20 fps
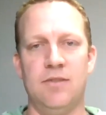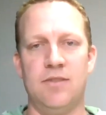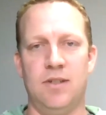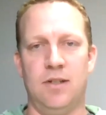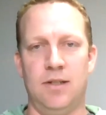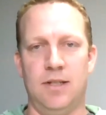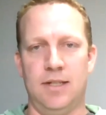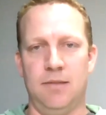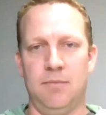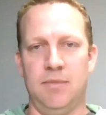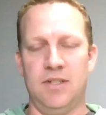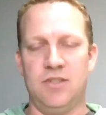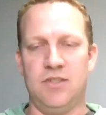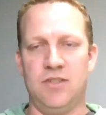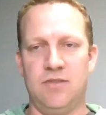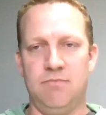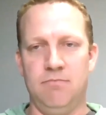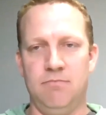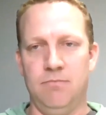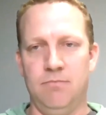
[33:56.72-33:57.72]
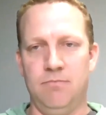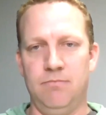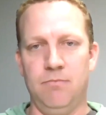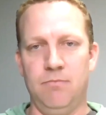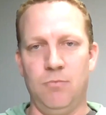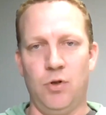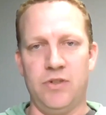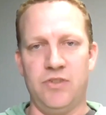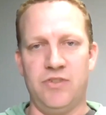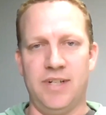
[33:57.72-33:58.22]
Biosol at a much
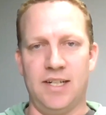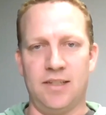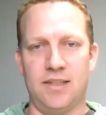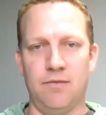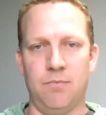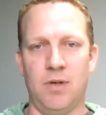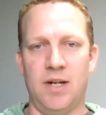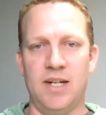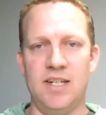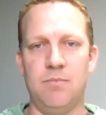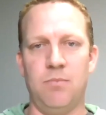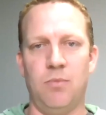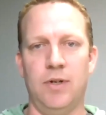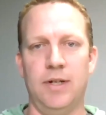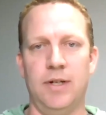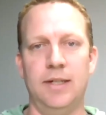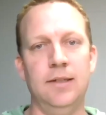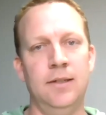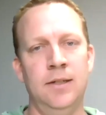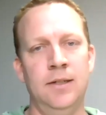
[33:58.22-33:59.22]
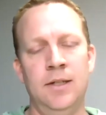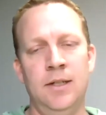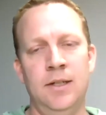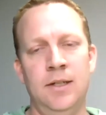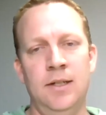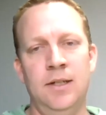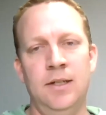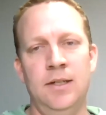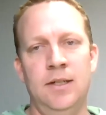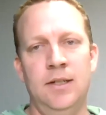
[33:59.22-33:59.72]
more attractive price point.
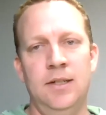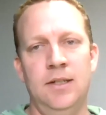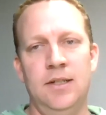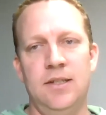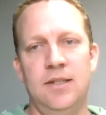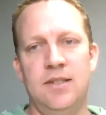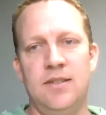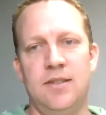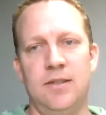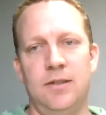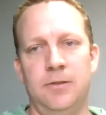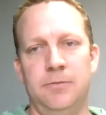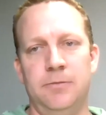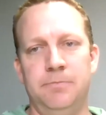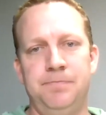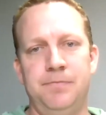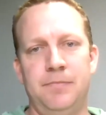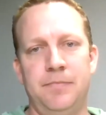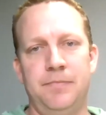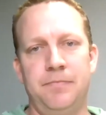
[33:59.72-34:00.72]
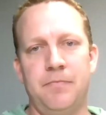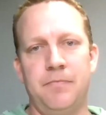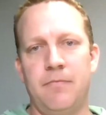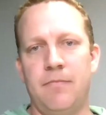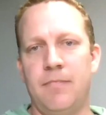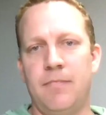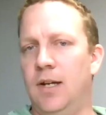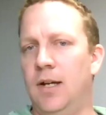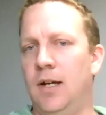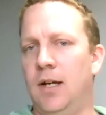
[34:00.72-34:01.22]
So.
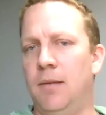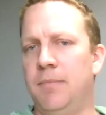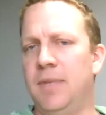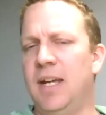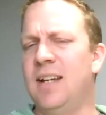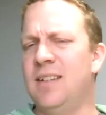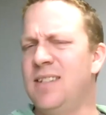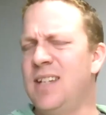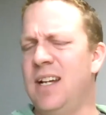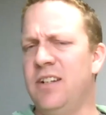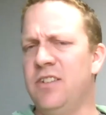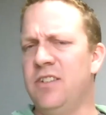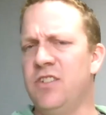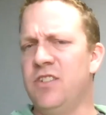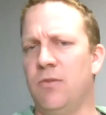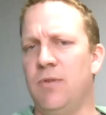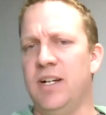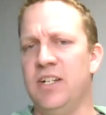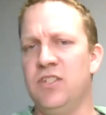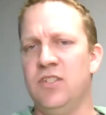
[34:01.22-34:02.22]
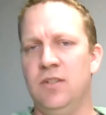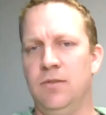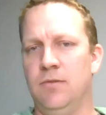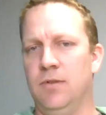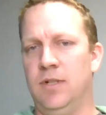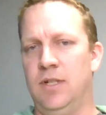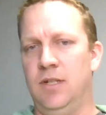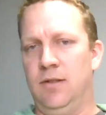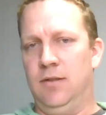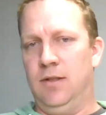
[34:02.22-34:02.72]
Does that answer your
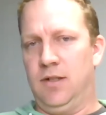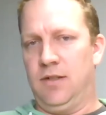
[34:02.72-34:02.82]
question, or